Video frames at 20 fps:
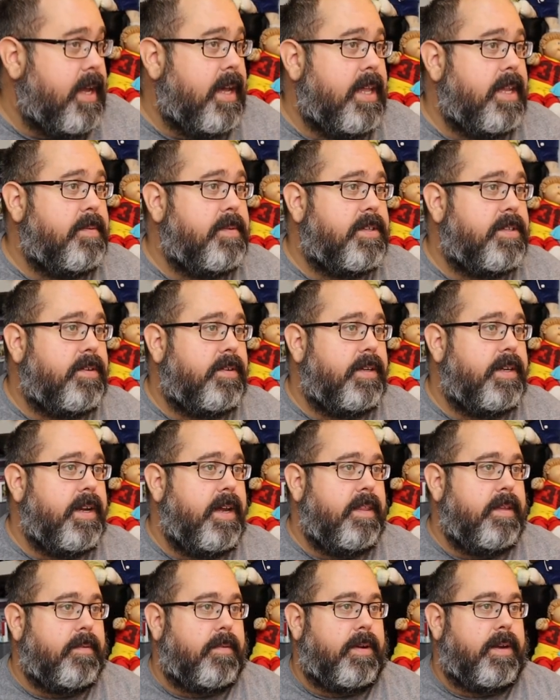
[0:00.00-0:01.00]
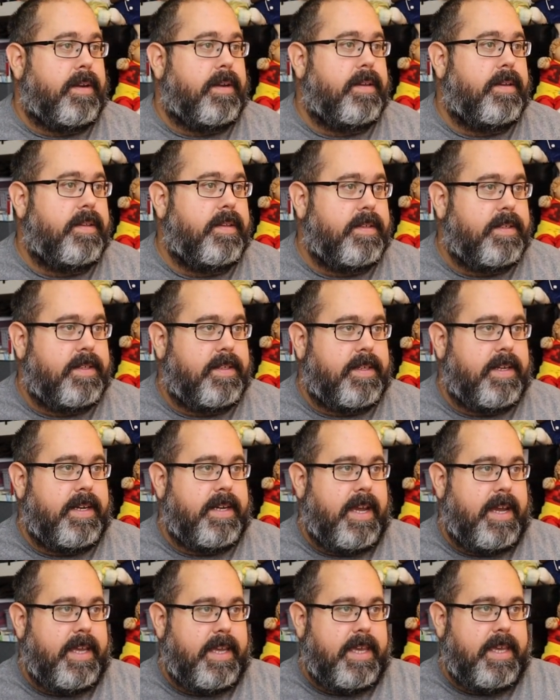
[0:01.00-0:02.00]
And then we sold another one. This is a
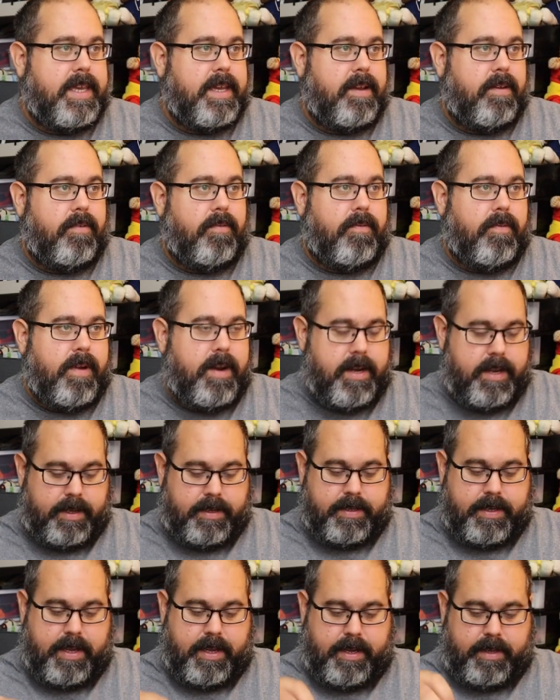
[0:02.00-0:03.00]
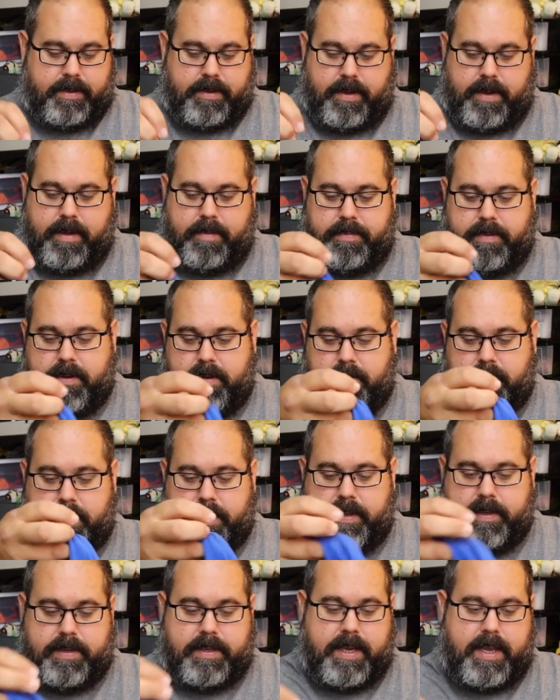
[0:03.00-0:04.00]
Nike running tank top, new
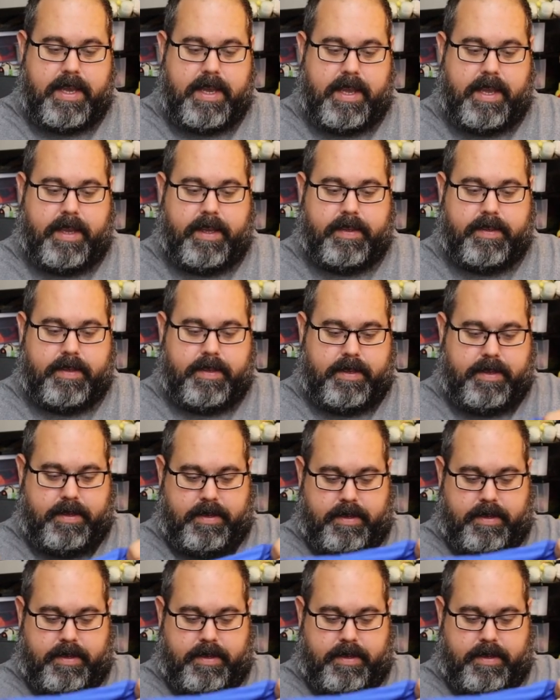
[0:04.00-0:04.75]
with the tags.